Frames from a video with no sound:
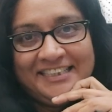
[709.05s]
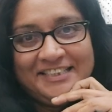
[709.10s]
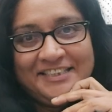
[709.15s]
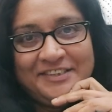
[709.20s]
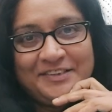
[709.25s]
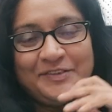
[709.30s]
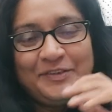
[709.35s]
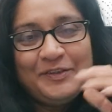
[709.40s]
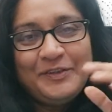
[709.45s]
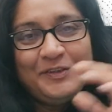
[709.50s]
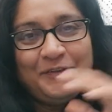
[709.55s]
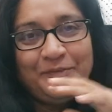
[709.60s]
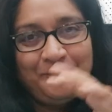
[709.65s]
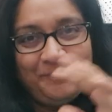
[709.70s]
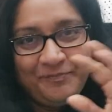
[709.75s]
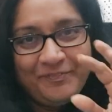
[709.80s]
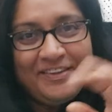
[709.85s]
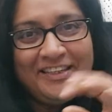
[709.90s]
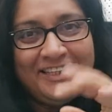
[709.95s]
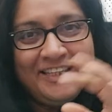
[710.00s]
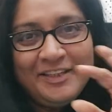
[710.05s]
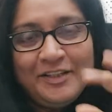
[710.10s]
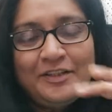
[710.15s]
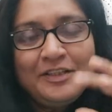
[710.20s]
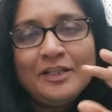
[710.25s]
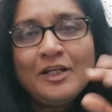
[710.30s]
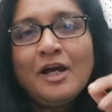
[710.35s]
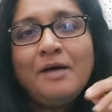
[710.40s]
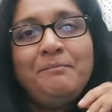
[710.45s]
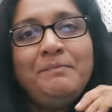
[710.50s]
So,
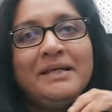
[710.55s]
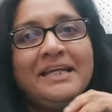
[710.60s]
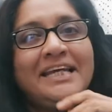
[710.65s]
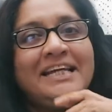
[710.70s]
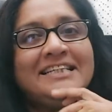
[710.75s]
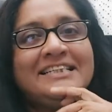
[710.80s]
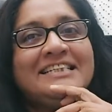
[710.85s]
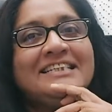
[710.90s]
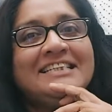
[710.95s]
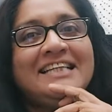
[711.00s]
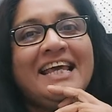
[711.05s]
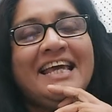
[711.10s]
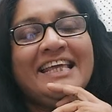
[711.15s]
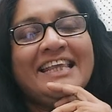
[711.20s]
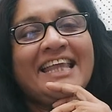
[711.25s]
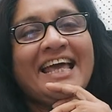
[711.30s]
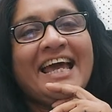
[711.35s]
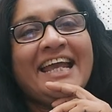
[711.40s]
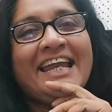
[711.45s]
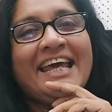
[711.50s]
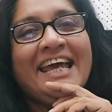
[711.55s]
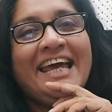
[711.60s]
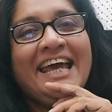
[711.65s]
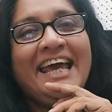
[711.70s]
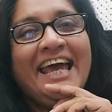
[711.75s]
complications like that.